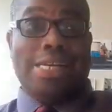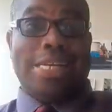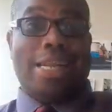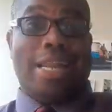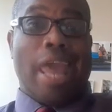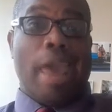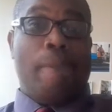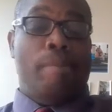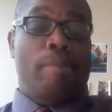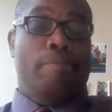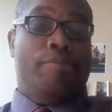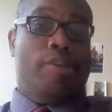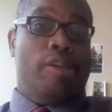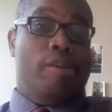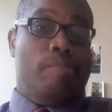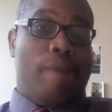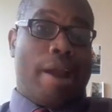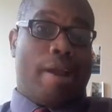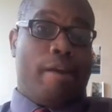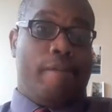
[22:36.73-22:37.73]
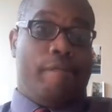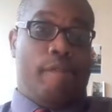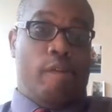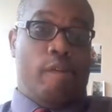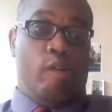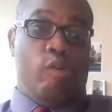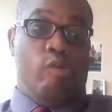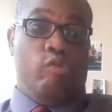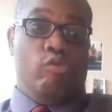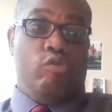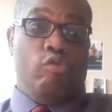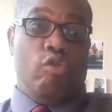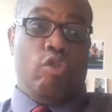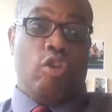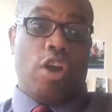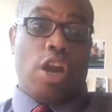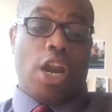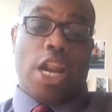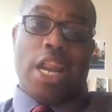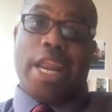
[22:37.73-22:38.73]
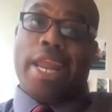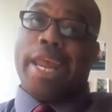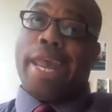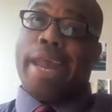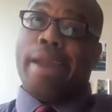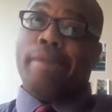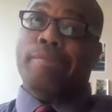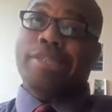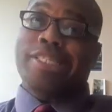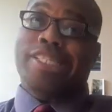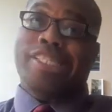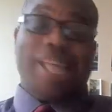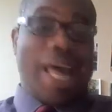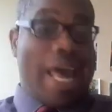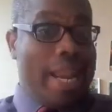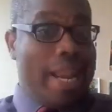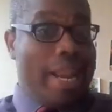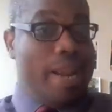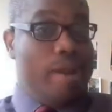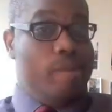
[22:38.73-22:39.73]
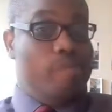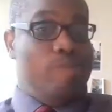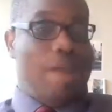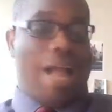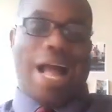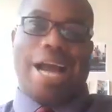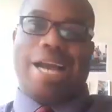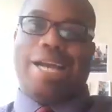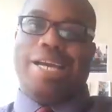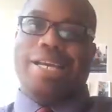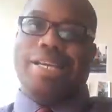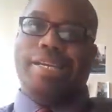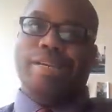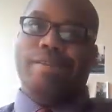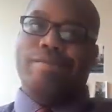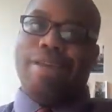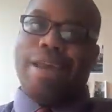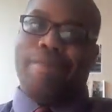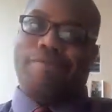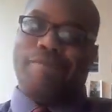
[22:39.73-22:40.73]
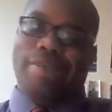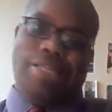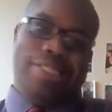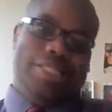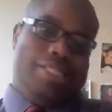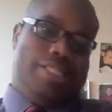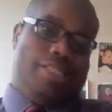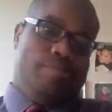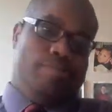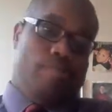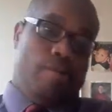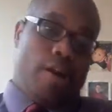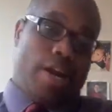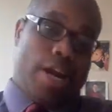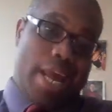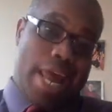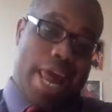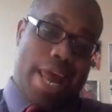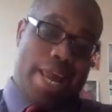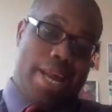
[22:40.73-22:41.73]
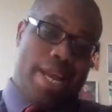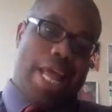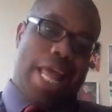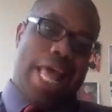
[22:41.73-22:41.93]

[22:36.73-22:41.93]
came up to the microphone and recited them. I couldn't do that for, he's a smart cat.